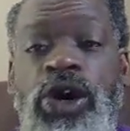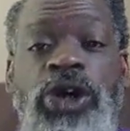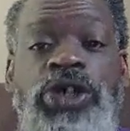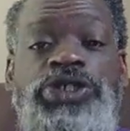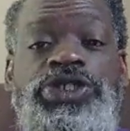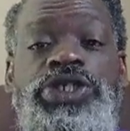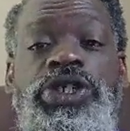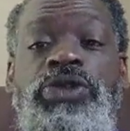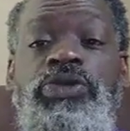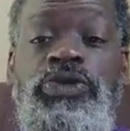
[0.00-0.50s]
Or
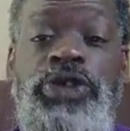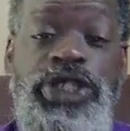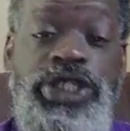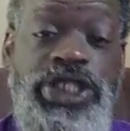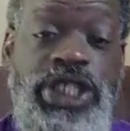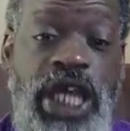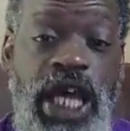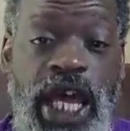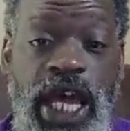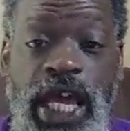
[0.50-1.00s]
should we
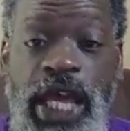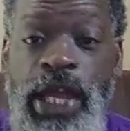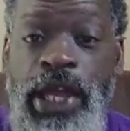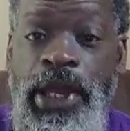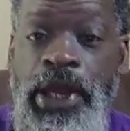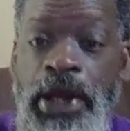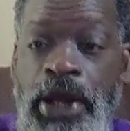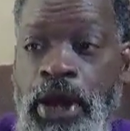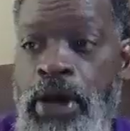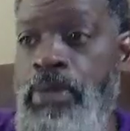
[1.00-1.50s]
say,
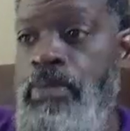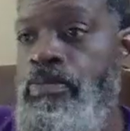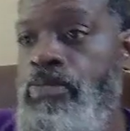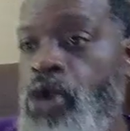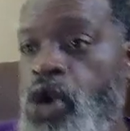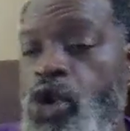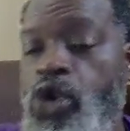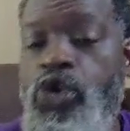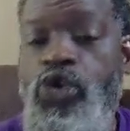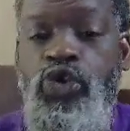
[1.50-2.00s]

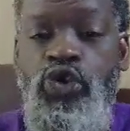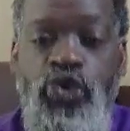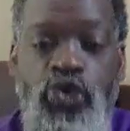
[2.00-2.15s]
move,